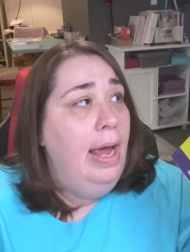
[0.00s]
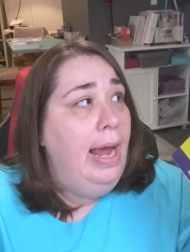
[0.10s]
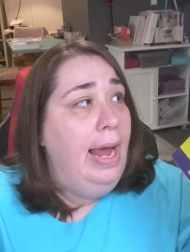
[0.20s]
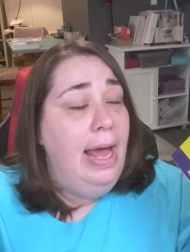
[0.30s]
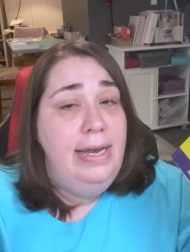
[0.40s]

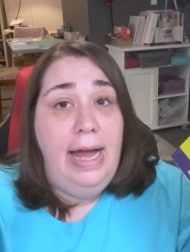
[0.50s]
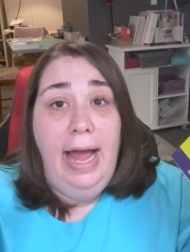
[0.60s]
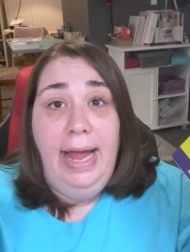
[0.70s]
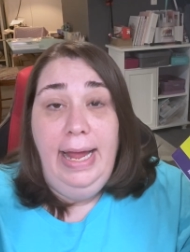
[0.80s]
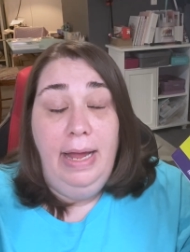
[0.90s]
and
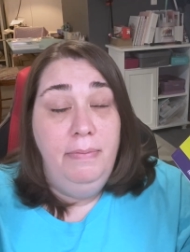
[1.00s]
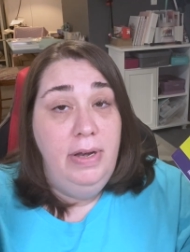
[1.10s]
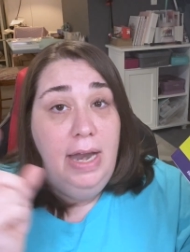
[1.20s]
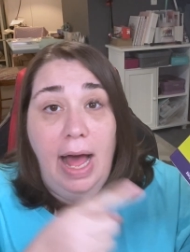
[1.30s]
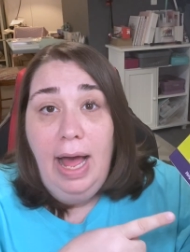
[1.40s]
I
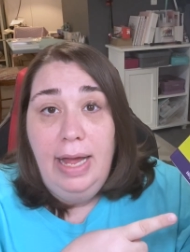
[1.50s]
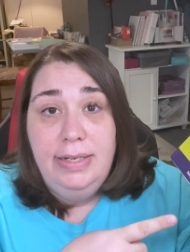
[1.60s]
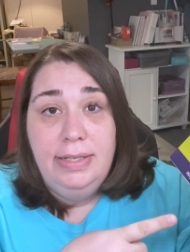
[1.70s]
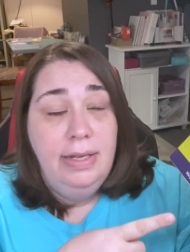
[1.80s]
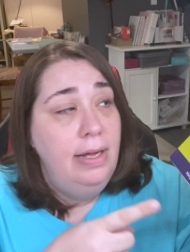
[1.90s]
am
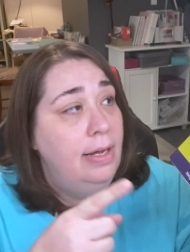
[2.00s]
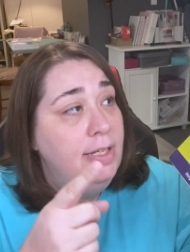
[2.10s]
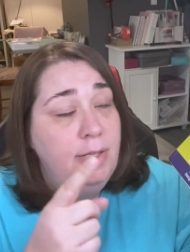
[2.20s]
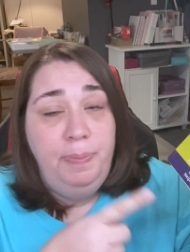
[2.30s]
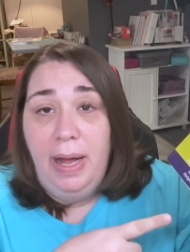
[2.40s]
not
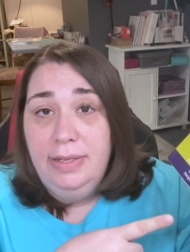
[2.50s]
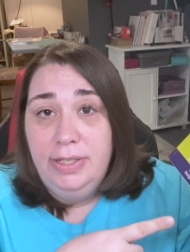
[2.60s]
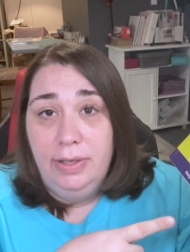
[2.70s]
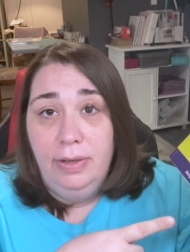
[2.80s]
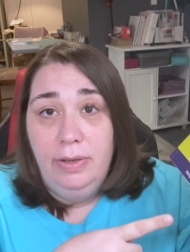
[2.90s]

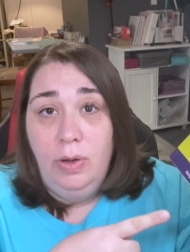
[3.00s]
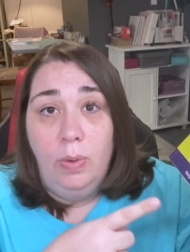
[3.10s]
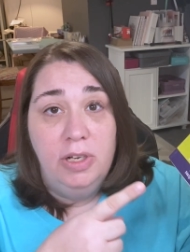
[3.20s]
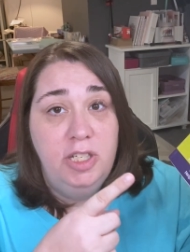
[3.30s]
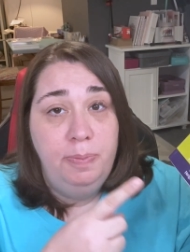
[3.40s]
sponsored
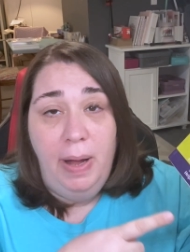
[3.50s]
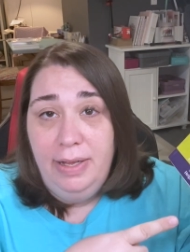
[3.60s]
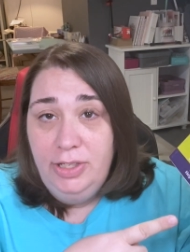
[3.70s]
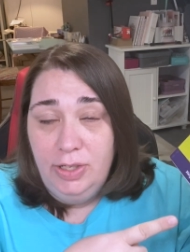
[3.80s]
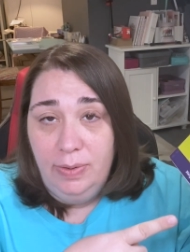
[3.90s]
or
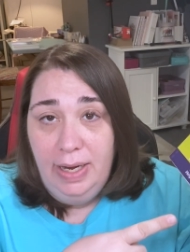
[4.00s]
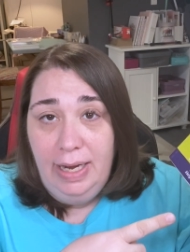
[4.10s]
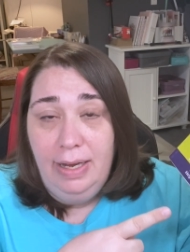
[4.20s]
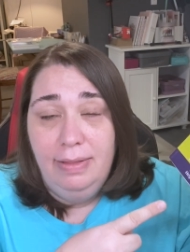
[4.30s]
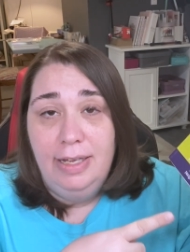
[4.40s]

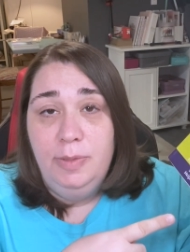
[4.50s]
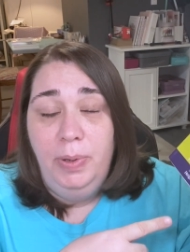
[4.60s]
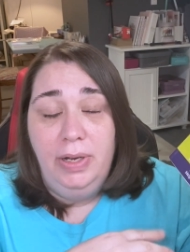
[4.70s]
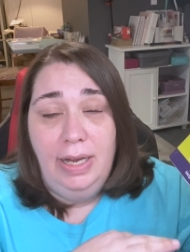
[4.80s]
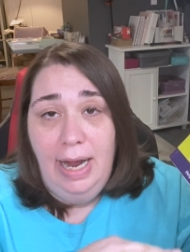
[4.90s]
sponsoring this
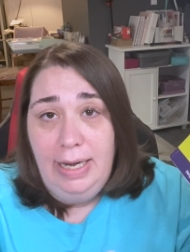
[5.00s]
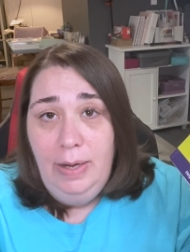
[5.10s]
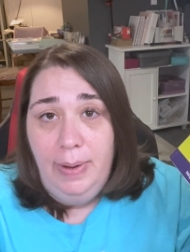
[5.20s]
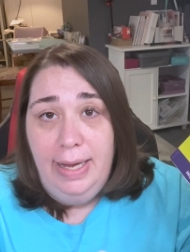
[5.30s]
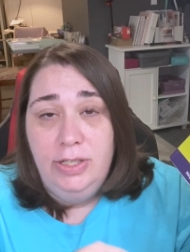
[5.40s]
book in any
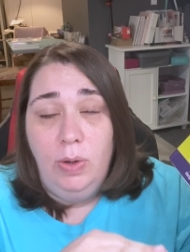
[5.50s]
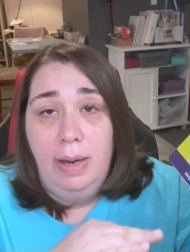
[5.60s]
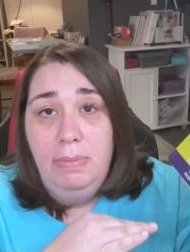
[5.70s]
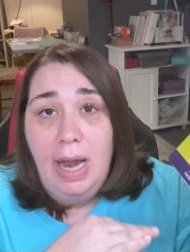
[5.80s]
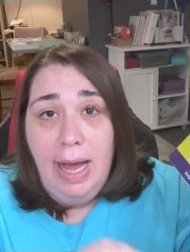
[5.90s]
way, so
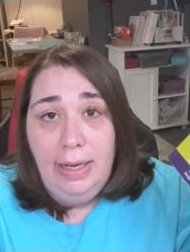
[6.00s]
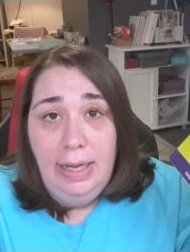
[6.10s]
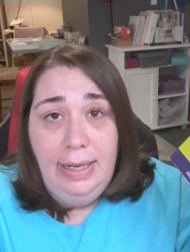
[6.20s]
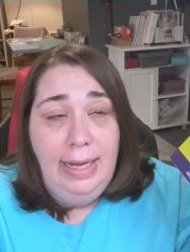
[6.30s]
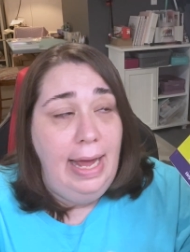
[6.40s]
I'm not
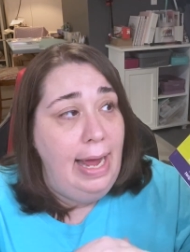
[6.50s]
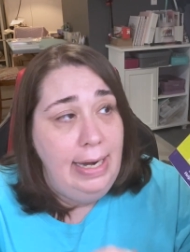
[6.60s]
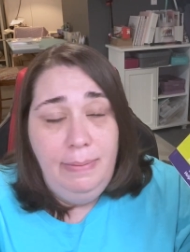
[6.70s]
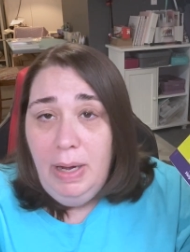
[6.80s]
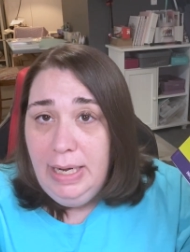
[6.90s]
going to get
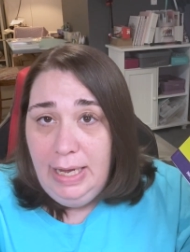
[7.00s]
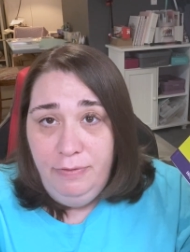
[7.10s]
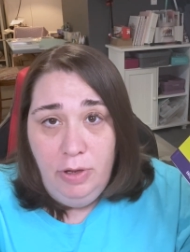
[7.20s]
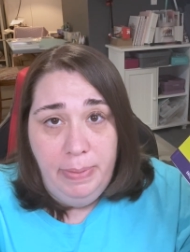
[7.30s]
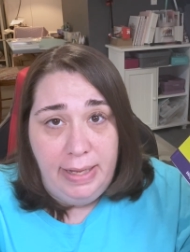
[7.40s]
any money
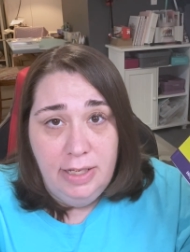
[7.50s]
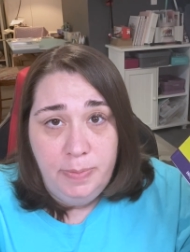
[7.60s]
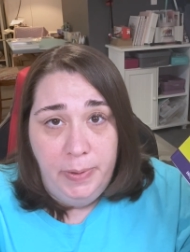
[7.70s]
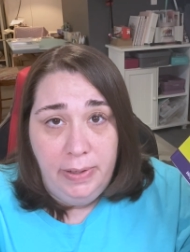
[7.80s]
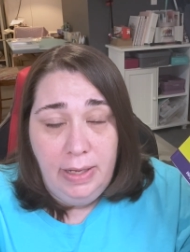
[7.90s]
if you buy this
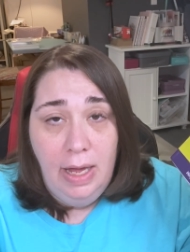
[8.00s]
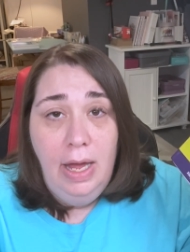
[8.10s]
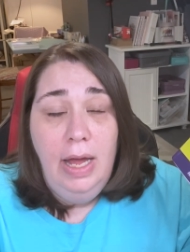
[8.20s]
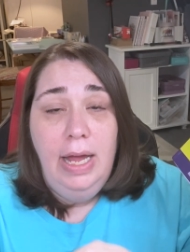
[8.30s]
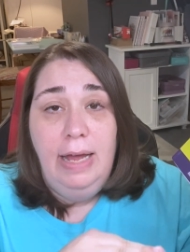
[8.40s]
book.
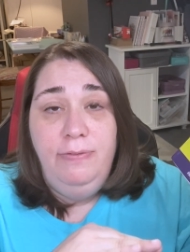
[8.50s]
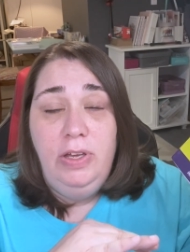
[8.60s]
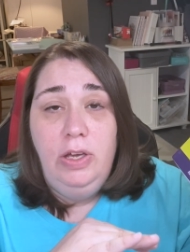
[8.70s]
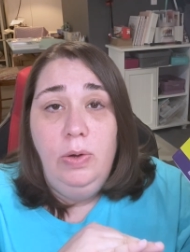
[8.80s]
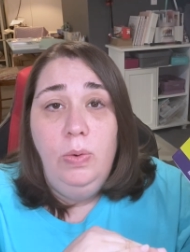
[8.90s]
If
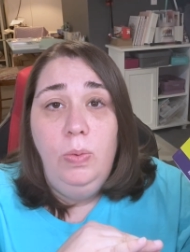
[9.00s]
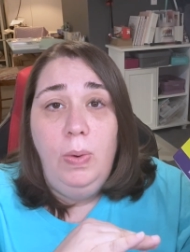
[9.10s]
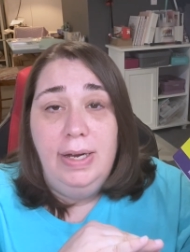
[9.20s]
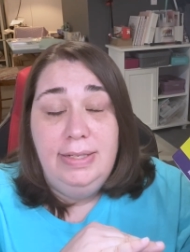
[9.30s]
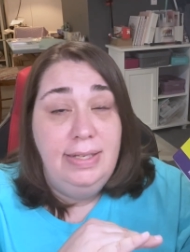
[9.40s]
you
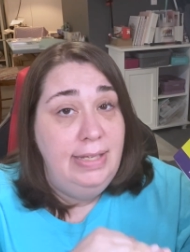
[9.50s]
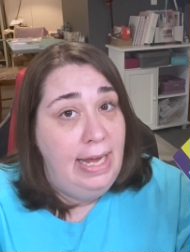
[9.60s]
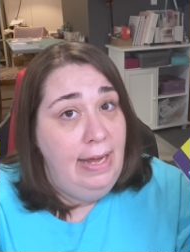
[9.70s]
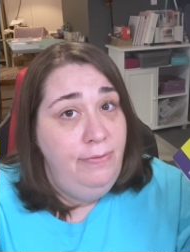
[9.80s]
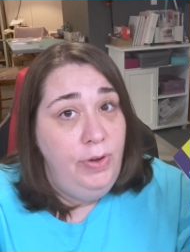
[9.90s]
want to
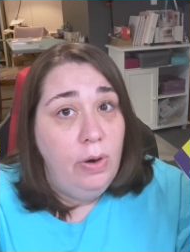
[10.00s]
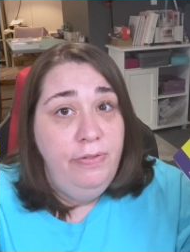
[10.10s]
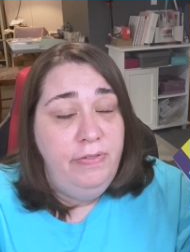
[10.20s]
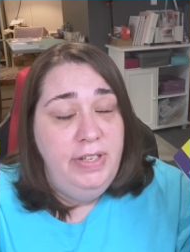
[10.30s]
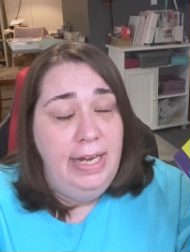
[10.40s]
save your
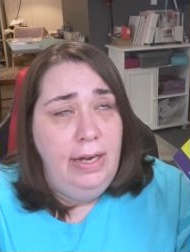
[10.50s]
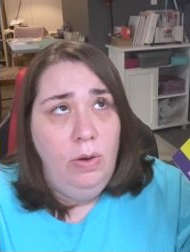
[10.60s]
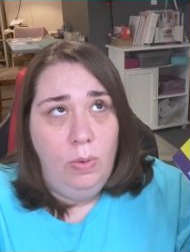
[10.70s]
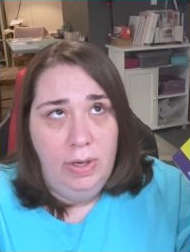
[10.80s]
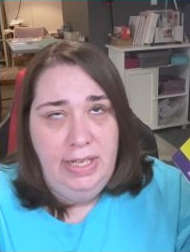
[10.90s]
$15
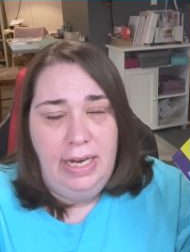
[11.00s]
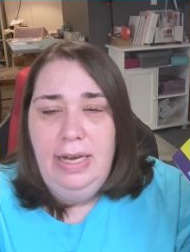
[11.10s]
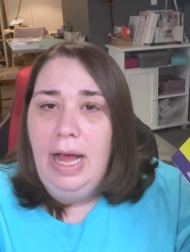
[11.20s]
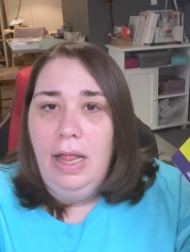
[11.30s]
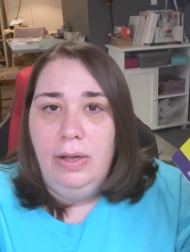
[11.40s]
or
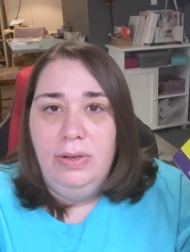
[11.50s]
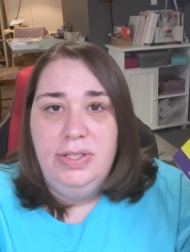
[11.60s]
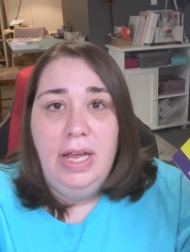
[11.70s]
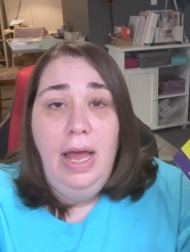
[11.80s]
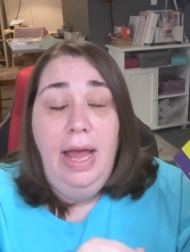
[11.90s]
$10
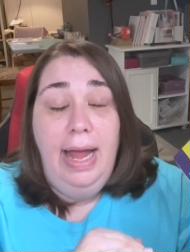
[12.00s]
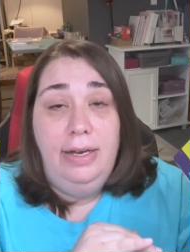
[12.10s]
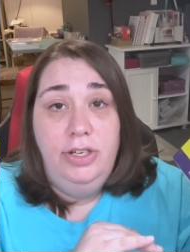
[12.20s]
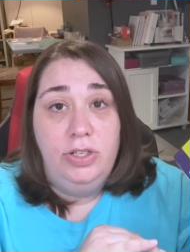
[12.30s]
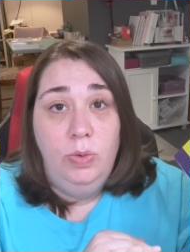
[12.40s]

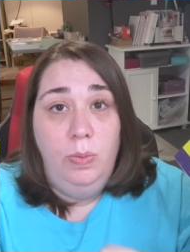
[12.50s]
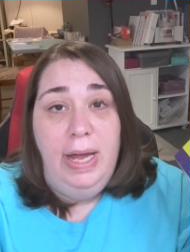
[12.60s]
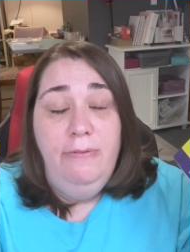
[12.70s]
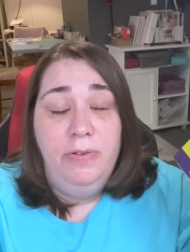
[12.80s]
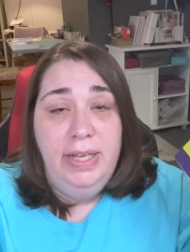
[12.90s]
and just
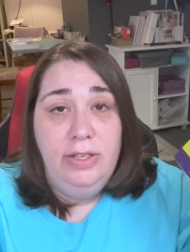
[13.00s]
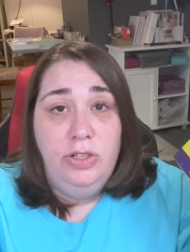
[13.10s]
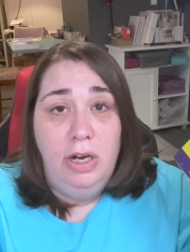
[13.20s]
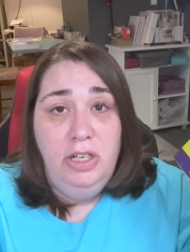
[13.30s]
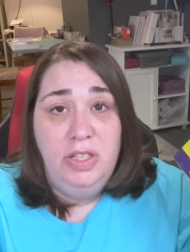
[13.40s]
wait for the
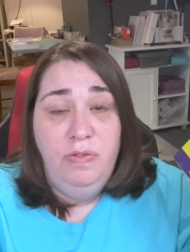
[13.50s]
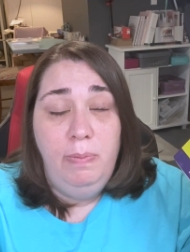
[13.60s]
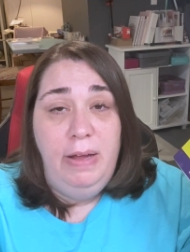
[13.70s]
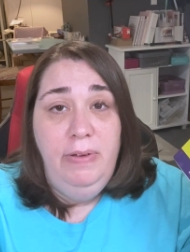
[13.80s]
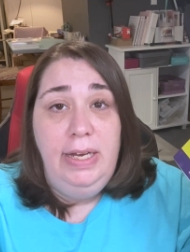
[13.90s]
instructions for
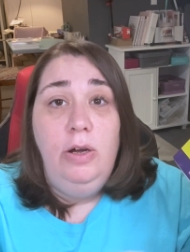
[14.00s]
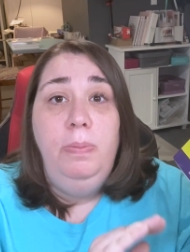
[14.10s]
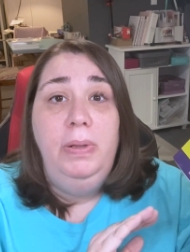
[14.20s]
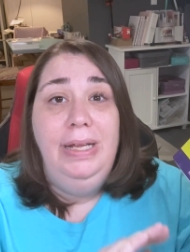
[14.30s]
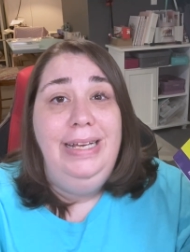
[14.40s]
my video,
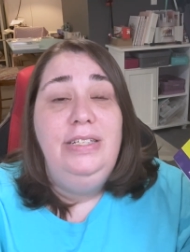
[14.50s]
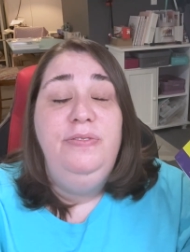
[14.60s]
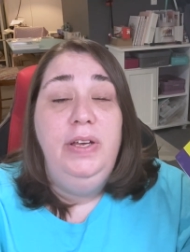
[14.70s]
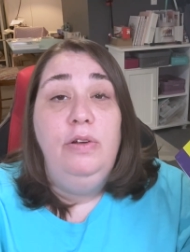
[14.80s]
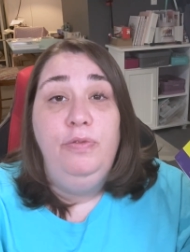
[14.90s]
please
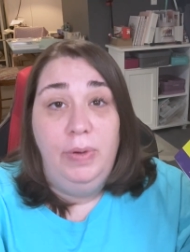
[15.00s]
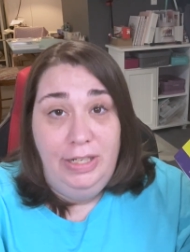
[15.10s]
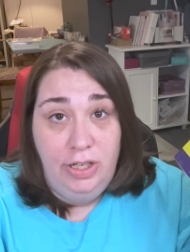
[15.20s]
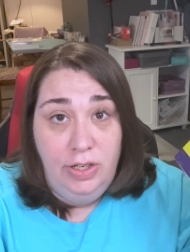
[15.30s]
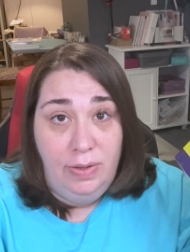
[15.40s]
feel free
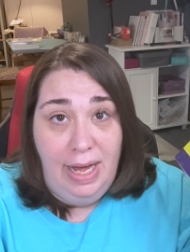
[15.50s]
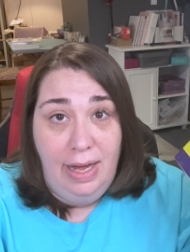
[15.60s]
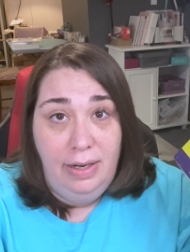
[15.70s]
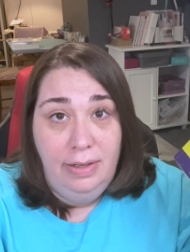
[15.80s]
to do that.